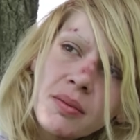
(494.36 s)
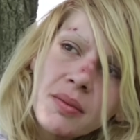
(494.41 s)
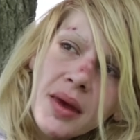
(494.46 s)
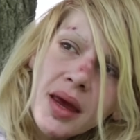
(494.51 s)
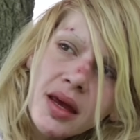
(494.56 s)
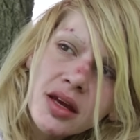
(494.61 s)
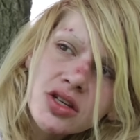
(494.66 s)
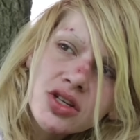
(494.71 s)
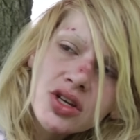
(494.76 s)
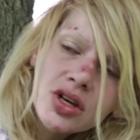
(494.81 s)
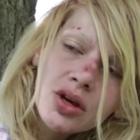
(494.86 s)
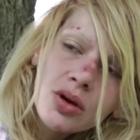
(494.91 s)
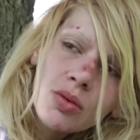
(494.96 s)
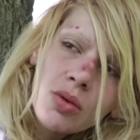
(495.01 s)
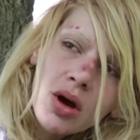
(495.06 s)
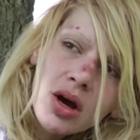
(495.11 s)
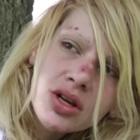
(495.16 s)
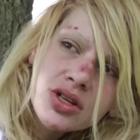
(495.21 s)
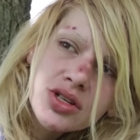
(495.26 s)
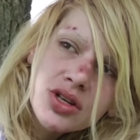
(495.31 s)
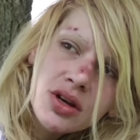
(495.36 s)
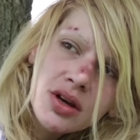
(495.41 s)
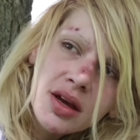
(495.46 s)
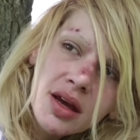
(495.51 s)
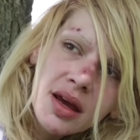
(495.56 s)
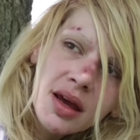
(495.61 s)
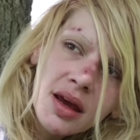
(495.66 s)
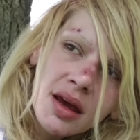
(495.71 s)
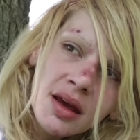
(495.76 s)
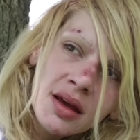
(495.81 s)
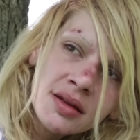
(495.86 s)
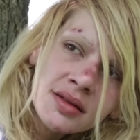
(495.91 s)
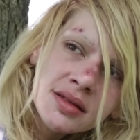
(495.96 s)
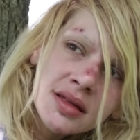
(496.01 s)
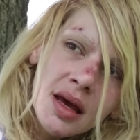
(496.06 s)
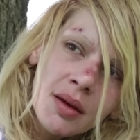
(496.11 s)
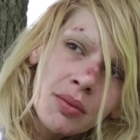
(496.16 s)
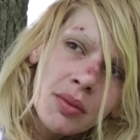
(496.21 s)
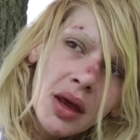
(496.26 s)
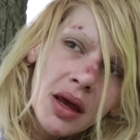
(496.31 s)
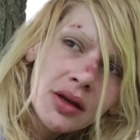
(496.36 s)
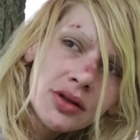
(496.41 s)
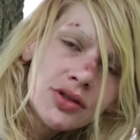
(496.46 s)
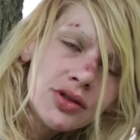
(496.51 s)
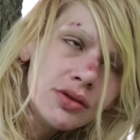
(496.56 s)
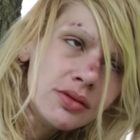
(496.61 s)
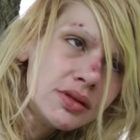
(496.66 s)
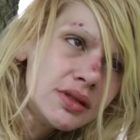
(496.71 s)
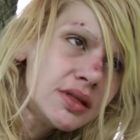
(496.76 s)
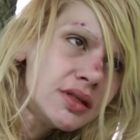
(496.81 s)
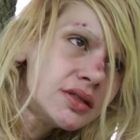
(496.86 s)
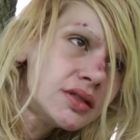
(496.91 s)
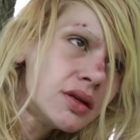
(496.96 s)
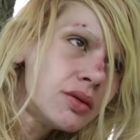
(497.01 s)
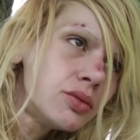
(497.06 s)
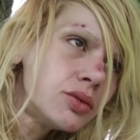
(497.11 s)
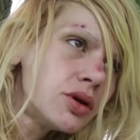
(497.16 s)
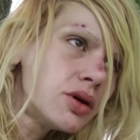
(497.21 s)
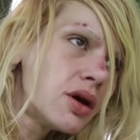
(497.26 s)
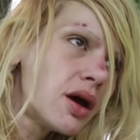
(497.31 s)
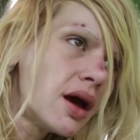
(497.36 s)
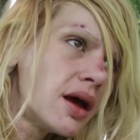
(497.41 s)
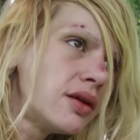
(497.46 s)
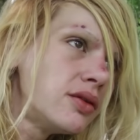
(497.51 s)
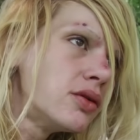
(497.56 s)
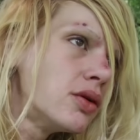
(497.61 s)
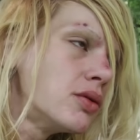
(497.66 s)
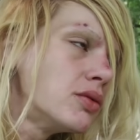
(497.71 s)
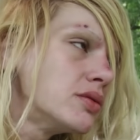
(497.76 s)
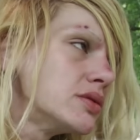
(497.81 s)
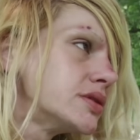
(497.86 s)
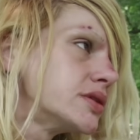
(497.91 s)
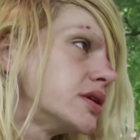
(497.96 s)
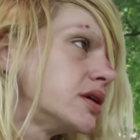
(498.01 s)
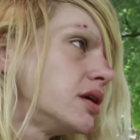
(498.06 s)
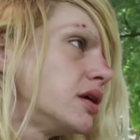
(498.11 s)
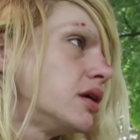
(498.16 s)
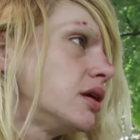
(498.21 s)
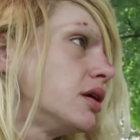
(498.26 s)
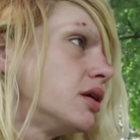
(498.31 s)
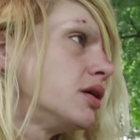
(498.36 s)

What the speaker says: make sure you wash your hands. I'm like, do you see some dirt? I don't see.